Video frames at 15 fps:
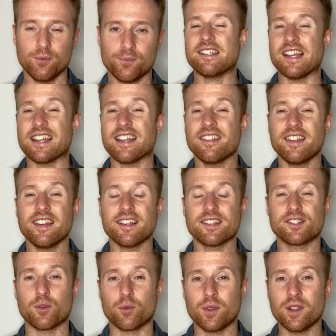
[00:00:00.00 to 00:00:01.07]
Second thing
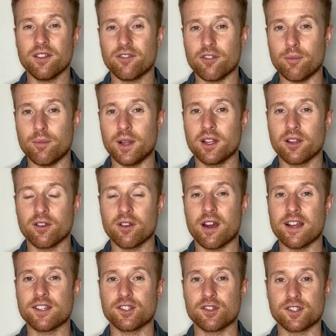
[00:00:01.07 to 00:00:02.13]
is to really
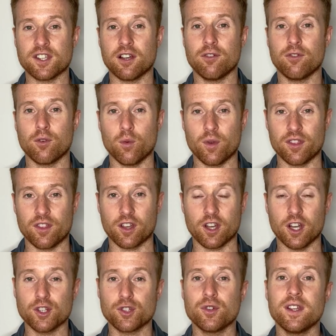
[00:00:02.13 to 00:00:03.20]
familiarize yourself with the
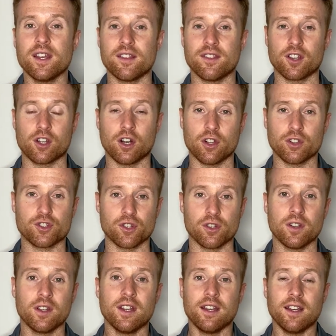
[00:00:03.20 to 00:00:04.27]
country and the
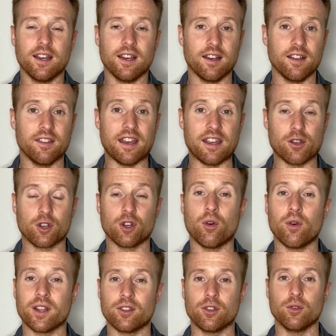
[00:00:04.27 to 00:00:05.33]
culture. that you're
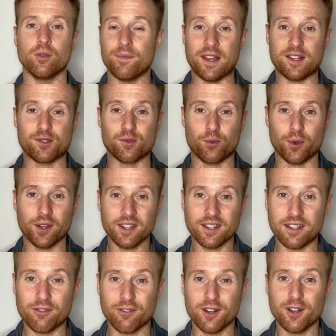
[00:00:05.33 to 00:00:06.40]
going to. It's really
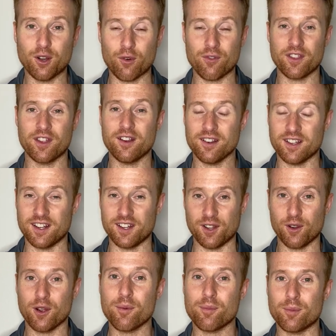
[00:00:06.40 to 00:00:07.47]
different over there in
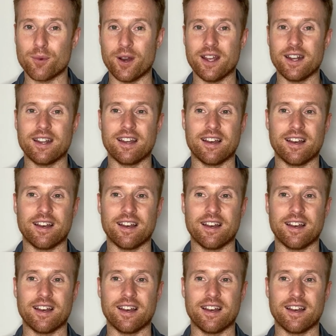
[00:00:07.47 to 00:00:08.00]
Europe, right?